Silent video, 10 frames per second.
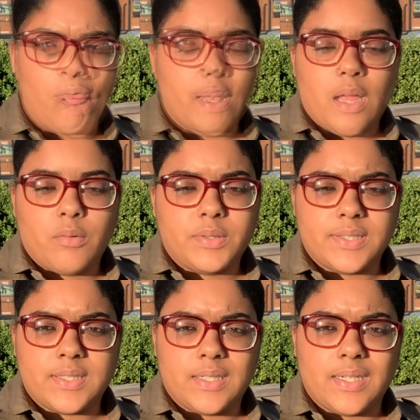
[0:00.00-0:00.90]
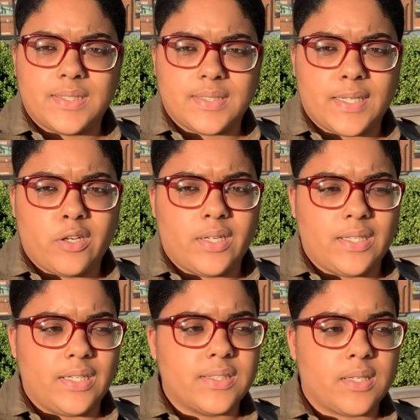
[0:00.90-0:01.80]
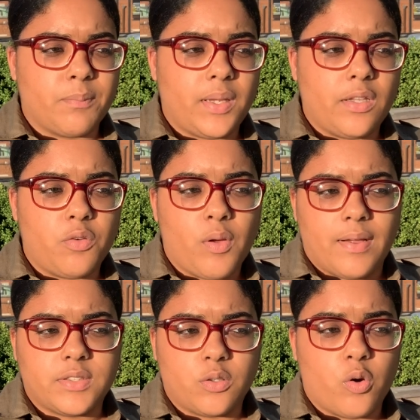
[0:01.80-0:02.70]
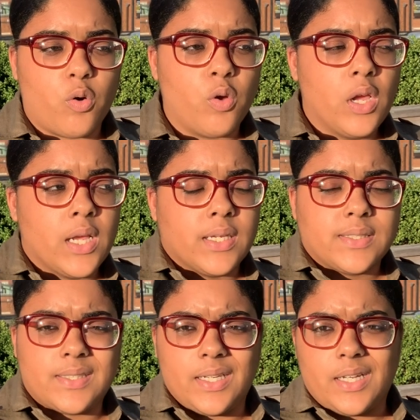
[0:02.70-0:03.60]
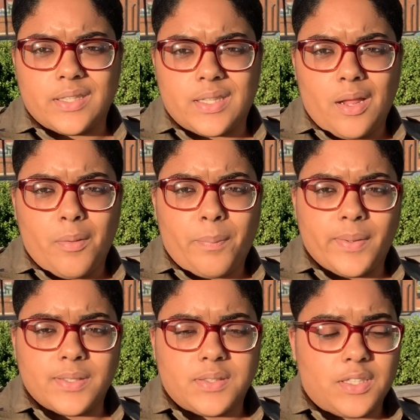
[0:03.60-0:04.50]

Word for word: And help doesn't necessarily need to mean you have to go seek a therapist.